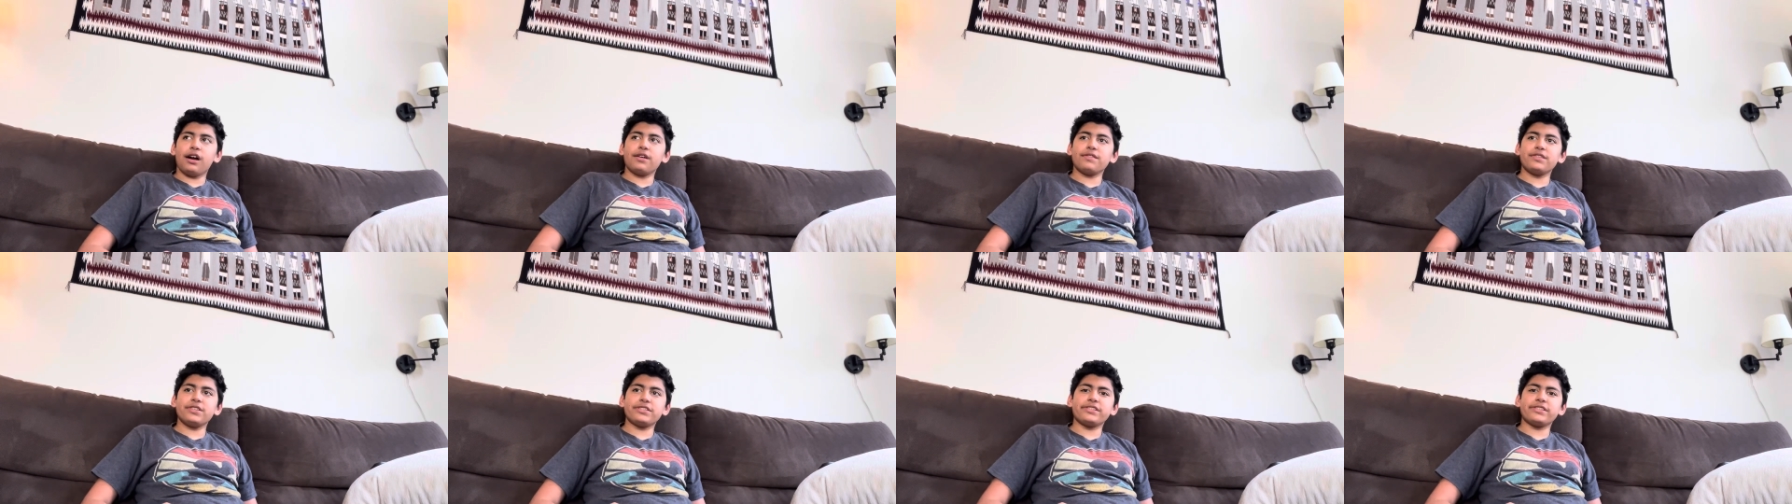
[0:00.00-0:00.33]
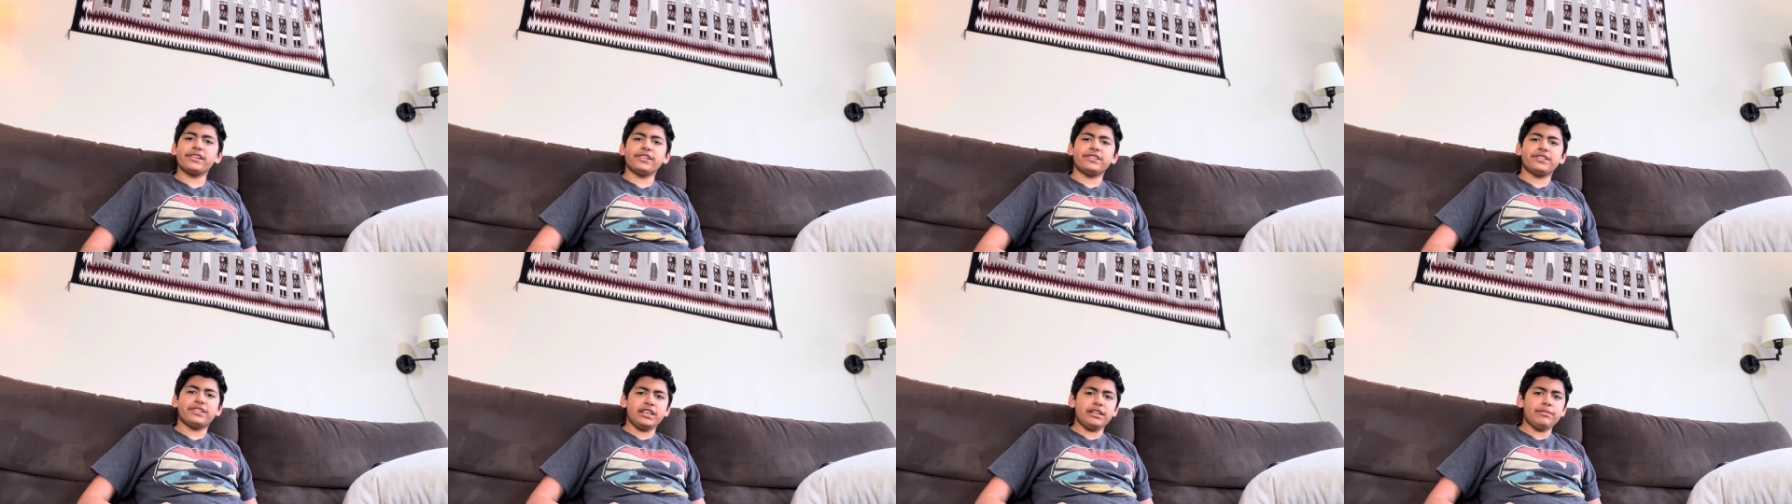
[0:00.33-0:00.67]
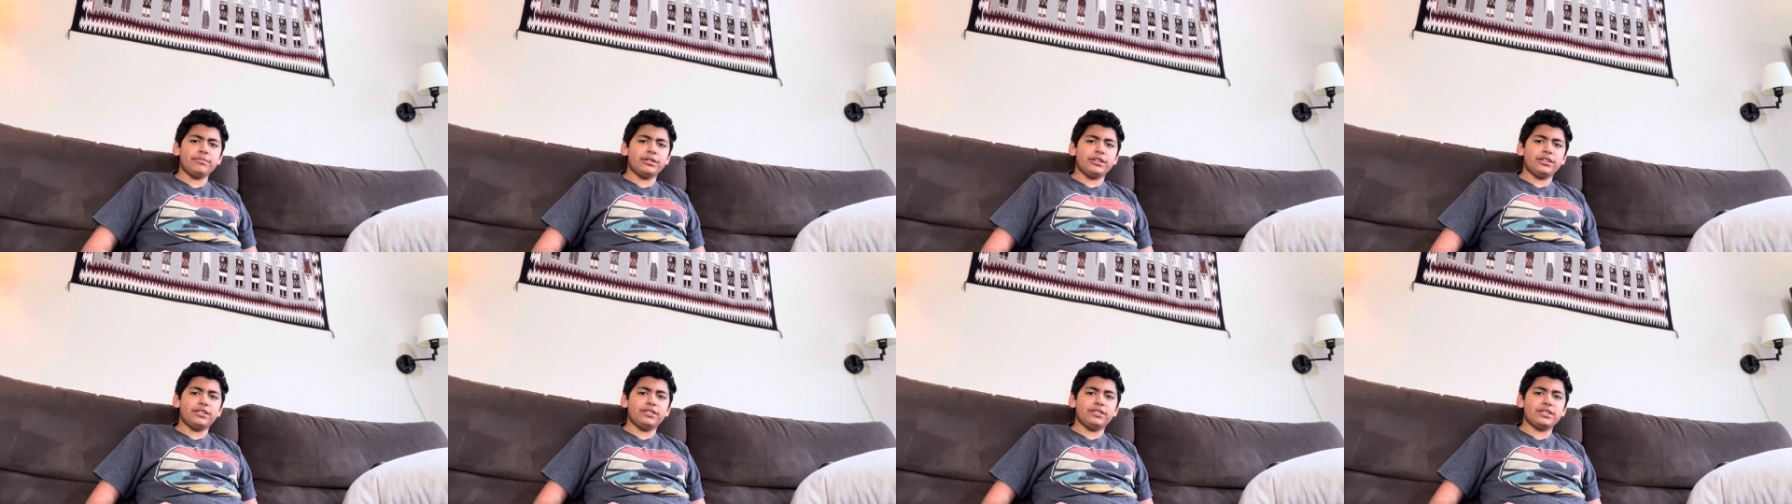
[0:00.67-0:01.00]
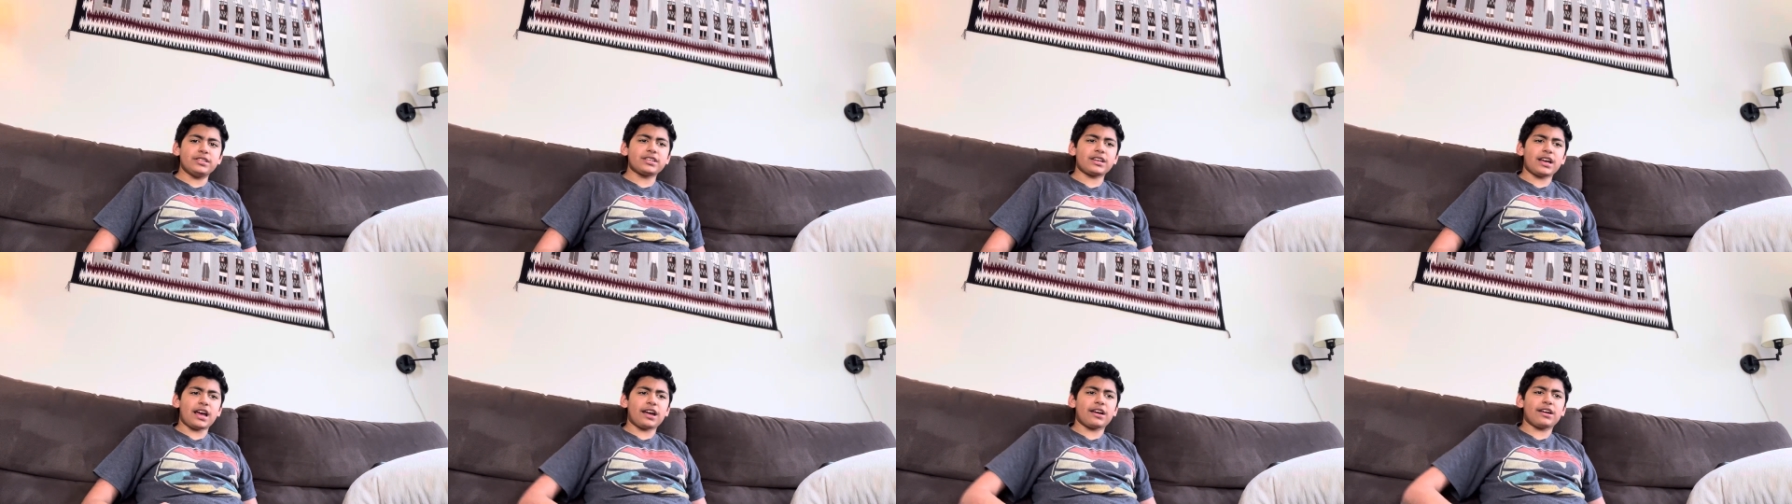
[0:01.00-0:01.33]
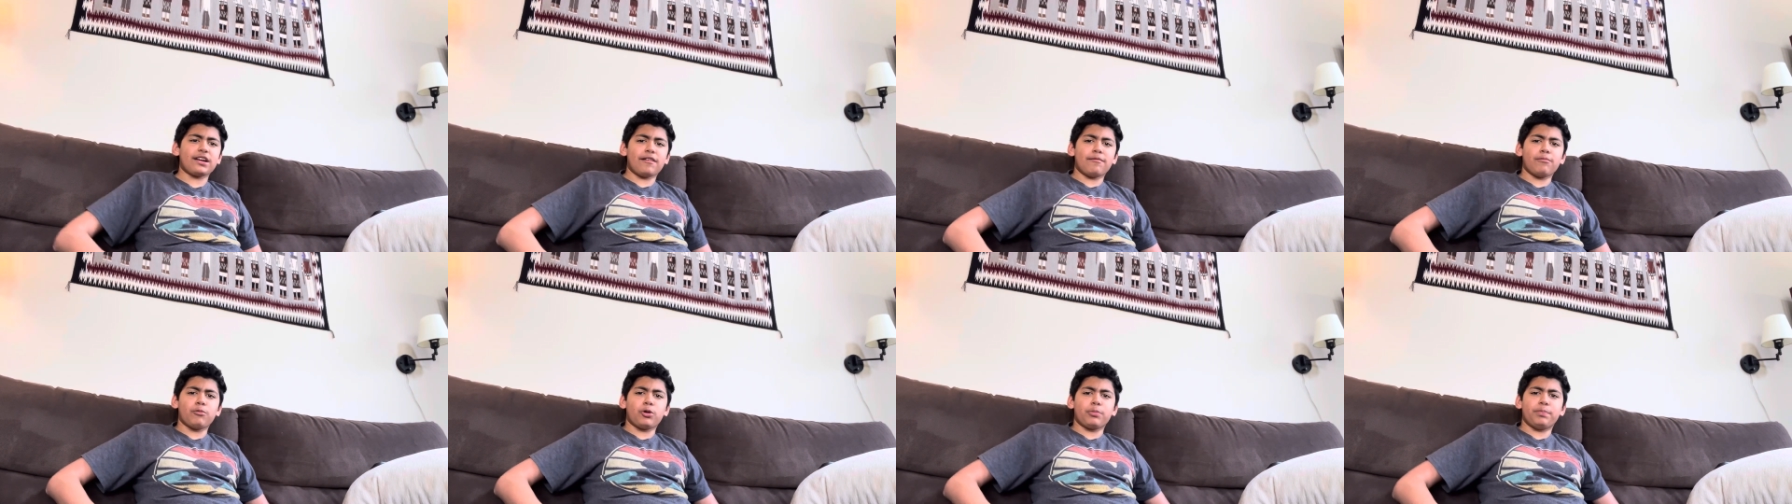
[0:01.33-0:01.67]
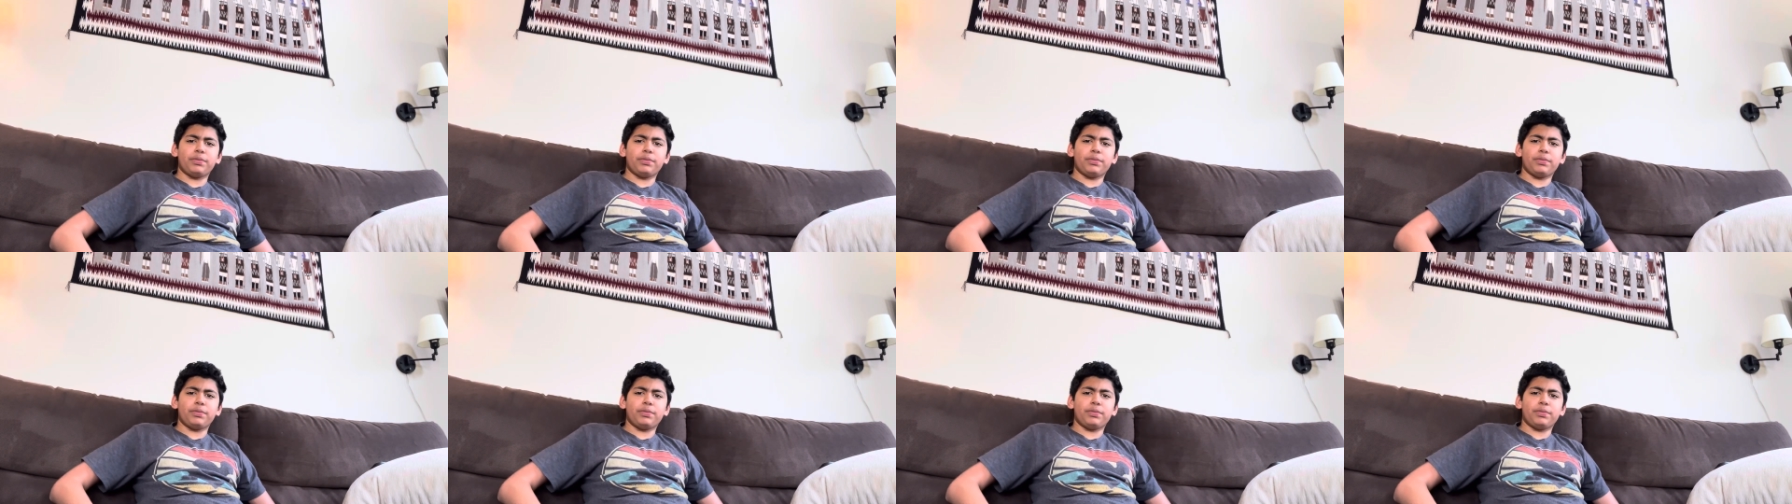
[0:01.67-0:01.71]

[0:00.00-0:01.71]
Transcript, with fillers: this is a demon, this guy could have more